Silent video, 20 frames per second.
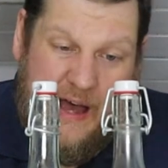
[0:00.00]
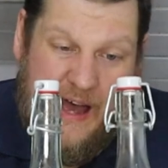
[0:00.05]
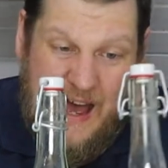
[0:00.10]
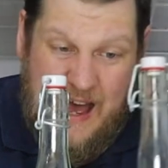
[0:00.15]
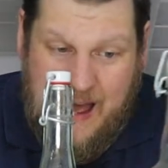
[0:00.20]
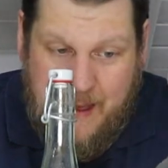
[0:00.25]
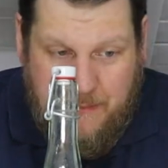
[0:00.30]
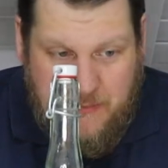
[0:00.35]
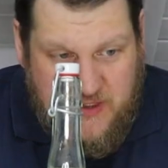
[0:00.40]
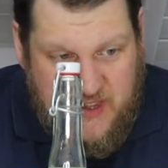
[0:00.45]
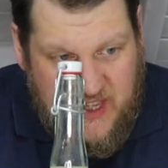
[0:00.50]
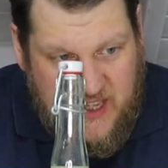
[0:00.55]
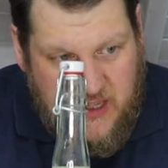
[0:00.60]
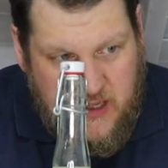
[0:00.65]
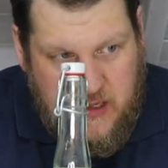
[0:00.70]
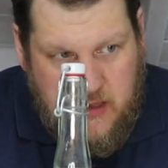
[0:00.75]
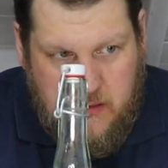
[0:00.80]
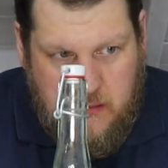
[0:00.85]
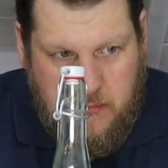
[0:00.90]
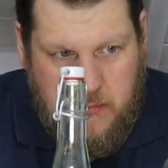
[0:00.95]
I
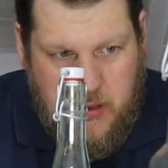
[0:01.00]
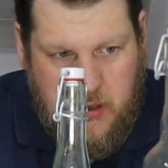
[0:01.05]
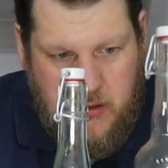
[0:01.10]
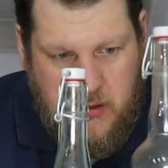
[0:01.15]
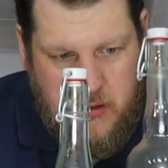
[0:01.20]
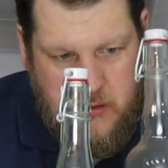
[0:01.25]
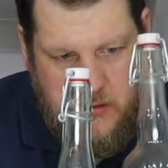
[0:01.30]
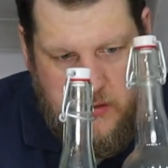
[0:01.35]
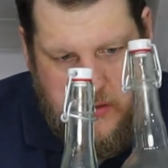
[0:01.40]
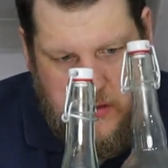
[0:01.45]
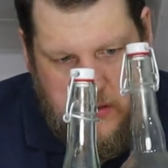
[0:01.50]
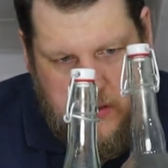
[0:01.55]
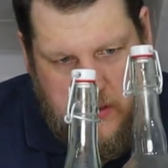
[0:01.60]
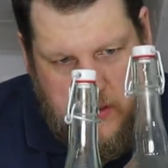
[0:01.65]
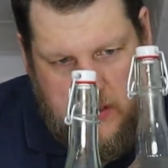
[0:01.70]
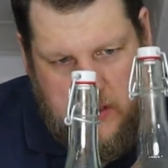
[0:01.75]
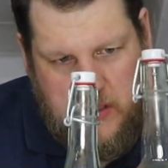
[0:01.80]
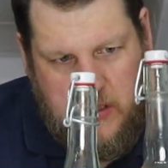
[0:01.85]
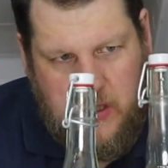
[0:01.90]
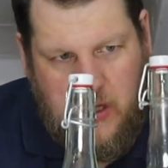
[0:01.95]
think because
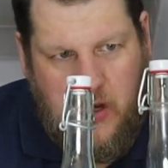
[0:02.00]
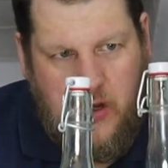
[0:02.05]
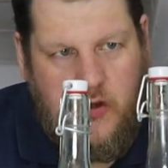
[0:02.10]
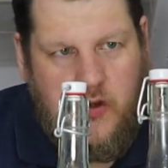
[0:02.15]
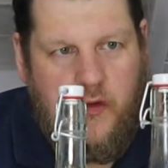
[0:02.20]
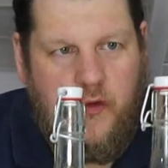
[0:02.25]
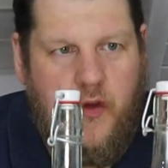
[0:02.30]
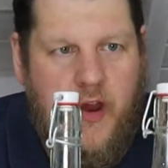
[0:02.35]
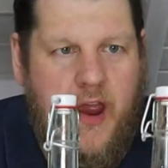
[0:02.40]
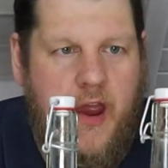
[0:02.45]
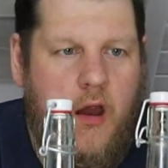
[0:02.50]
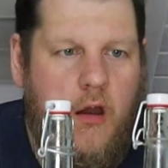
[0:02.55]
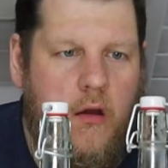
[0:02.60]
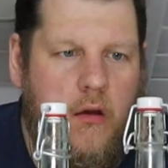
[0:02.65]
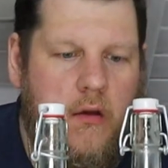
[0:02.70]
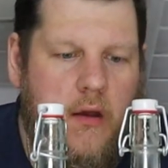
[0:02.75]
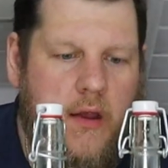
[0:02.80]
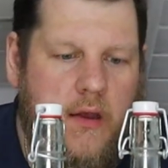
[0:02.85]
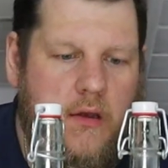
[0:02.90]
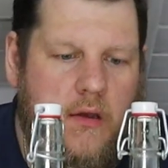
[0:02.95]
it's a lot of
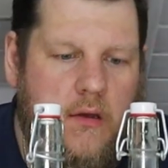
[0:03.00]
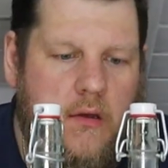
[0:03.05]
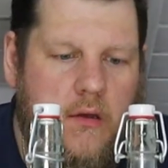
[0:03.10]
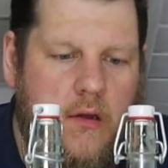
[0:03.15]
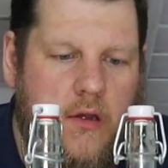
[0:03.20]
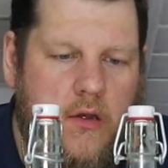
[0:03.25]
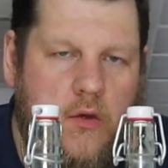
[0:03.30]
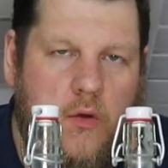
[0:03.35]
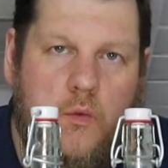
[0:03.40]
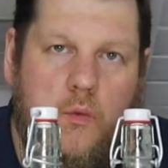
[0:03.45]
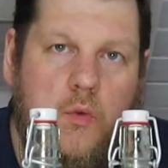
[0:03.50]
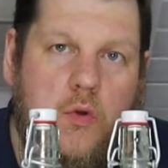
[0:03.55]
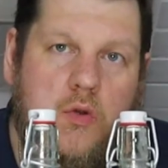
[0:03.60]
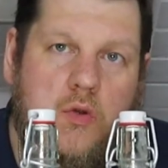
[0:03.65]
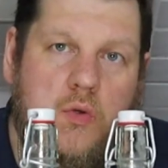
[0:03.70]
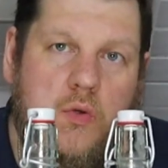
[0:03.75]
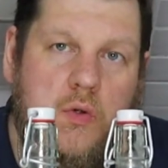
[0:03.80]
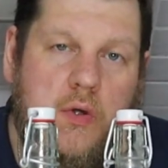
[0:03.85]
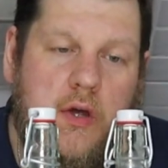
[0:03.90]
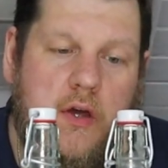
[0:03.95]
air and I don't want
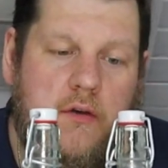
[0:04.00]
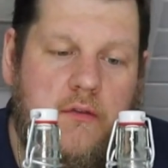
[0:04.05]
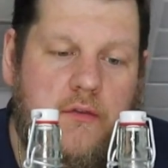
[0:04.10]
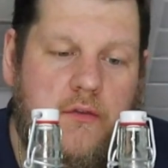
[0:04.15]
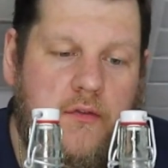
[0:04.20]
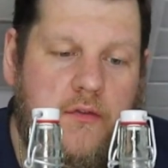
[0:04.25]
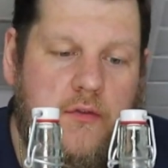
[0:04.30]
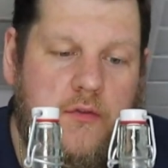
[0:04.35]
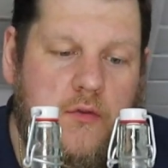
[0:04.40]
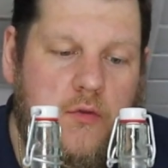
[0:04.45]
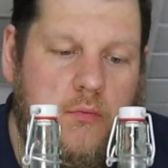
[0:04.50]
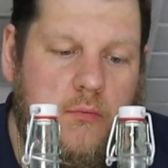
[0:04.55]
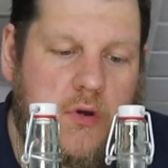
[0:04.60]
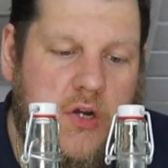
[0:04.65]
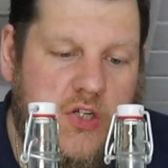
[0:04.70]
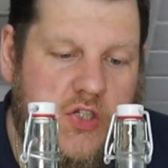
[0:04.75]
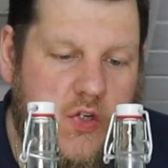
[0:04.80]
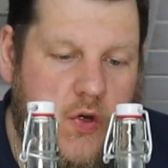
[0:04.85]
to have too much